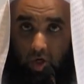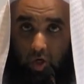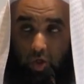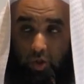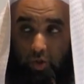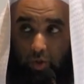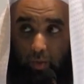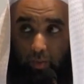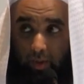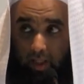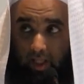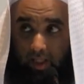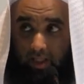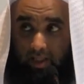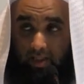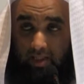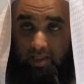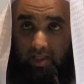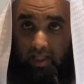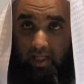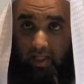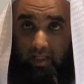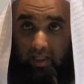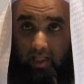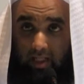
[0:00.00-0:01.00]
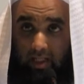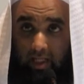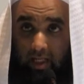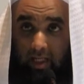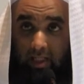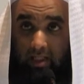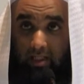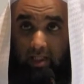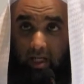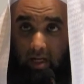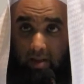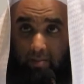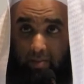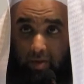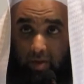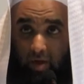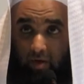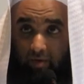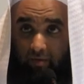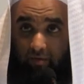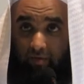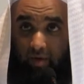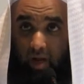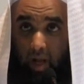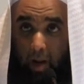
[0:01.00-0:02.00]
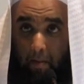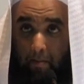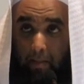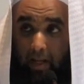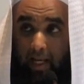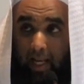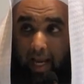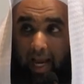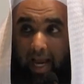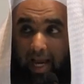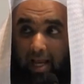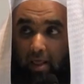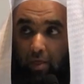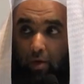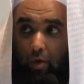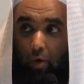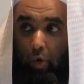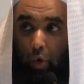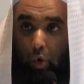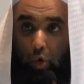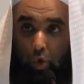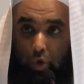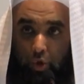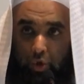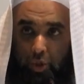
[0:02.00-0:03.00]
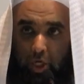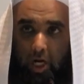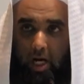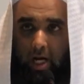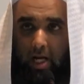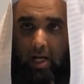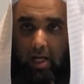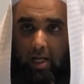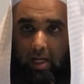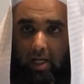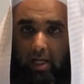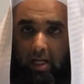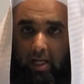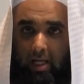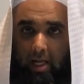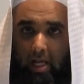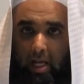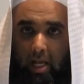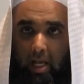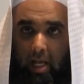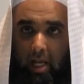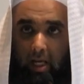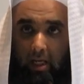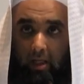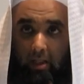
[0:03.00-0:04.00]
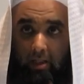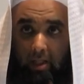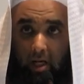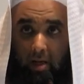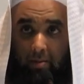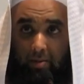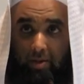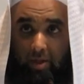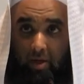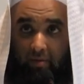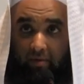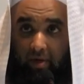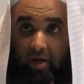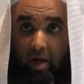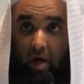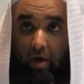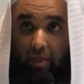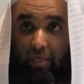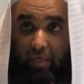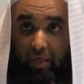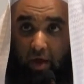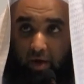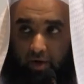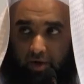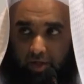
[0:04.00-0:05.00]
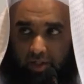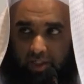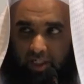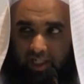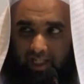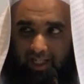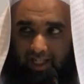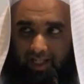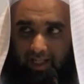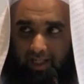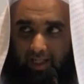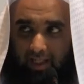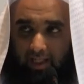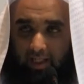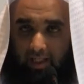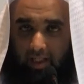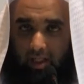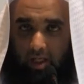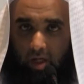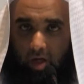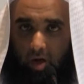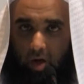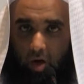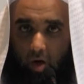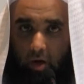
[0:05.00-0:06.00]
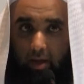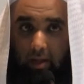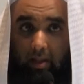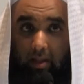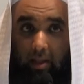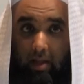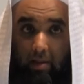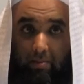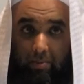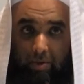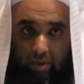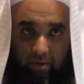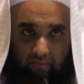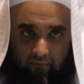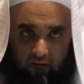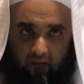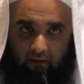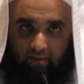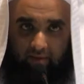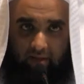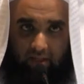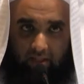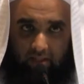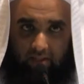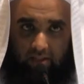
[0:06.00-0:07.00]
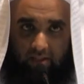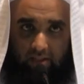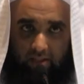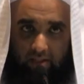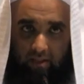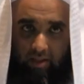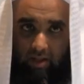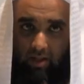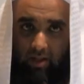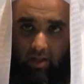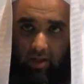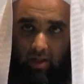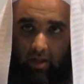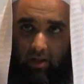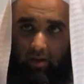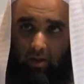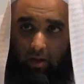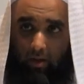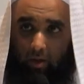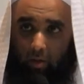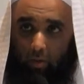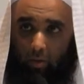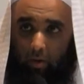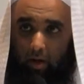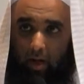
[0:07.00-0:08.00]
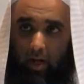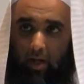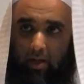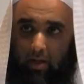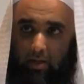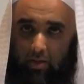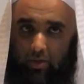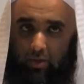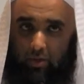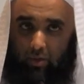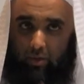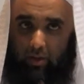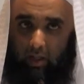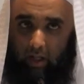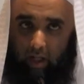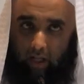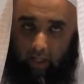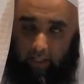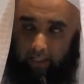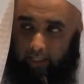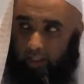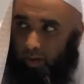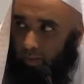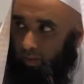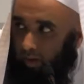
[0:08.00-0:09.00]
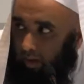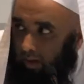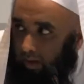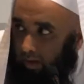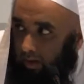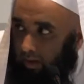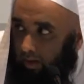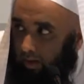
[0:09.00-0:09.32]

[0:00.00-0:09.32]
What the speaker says: So we understand that in terms of min haythul hujjah, in terms of an authority, in terms of evidence, then the Quran and Sunnah are equal.